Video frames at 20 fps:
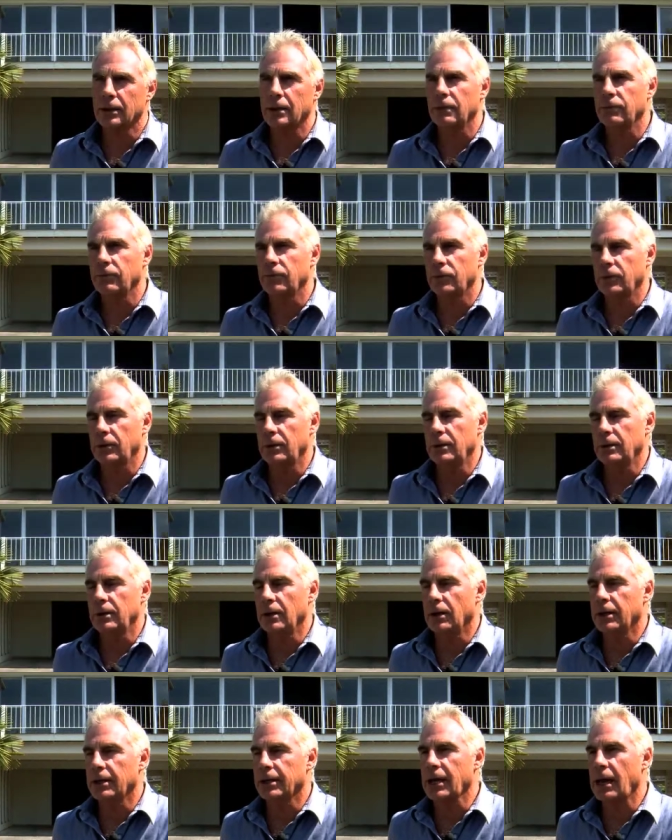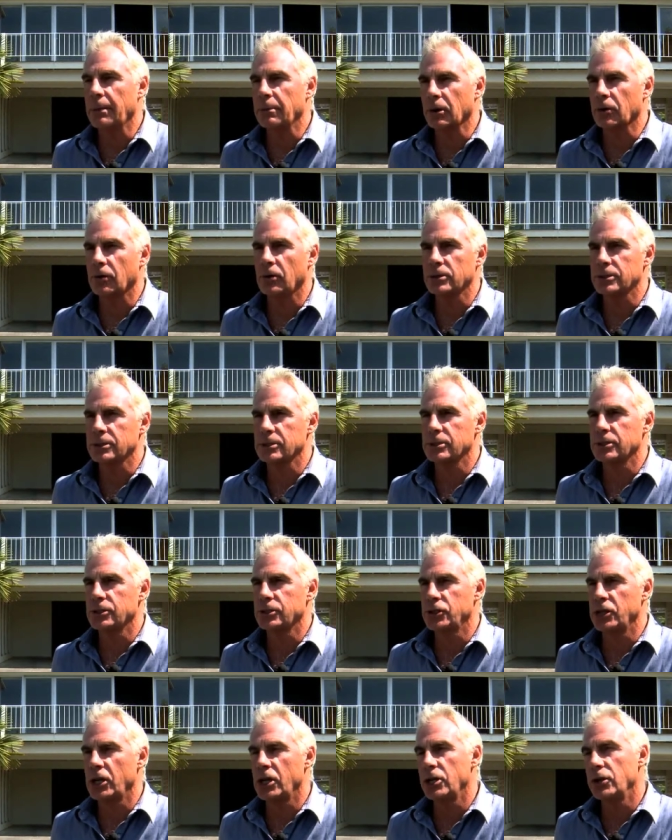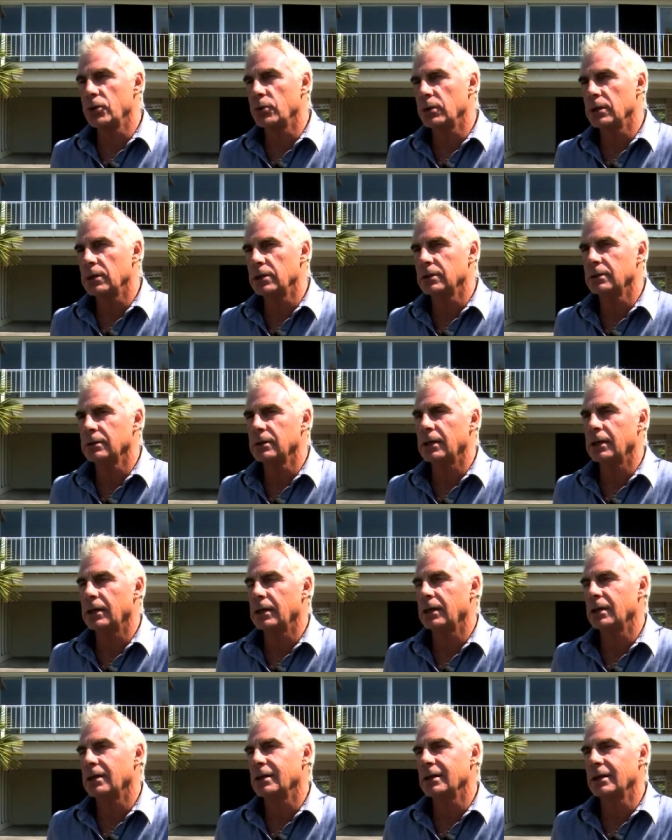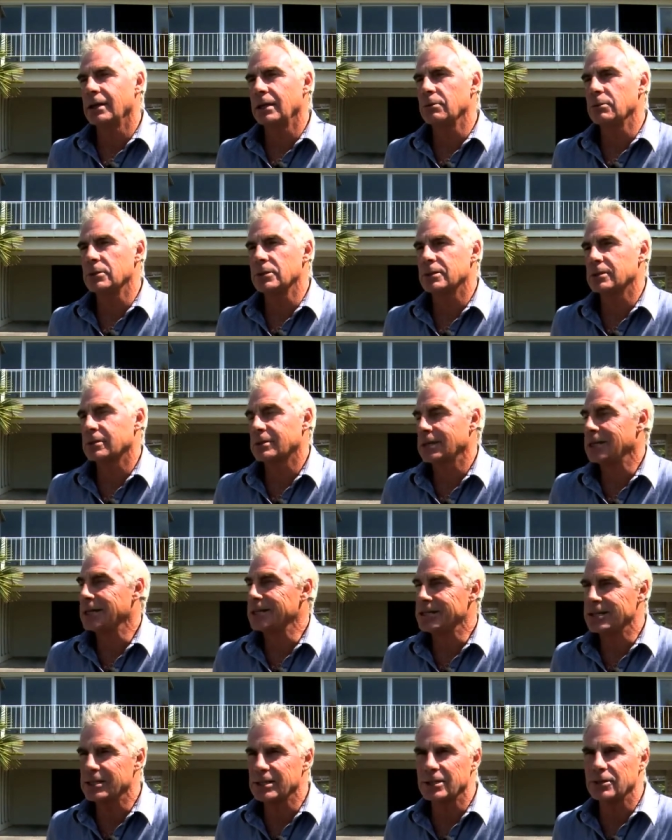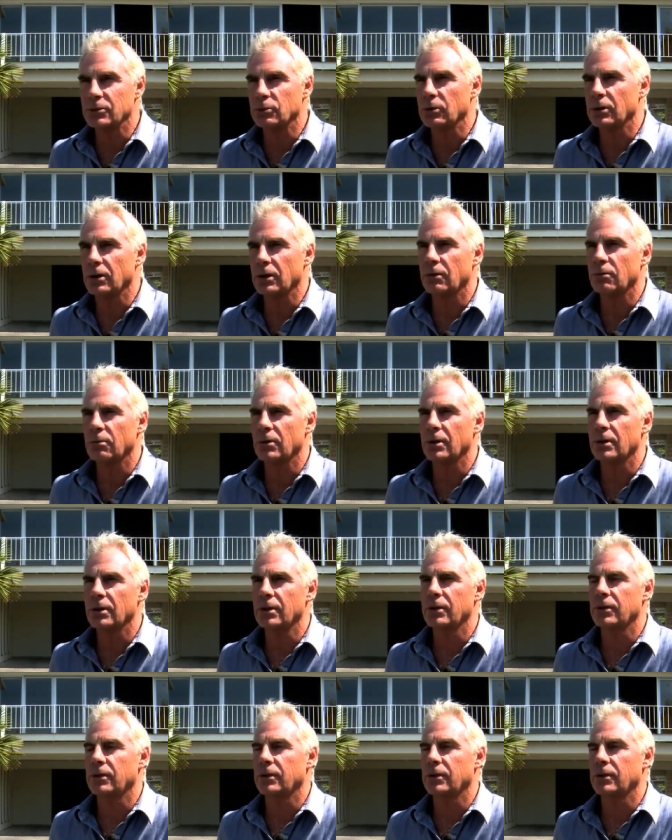Cliff, you know, he came across as genuine and he was easy to work with.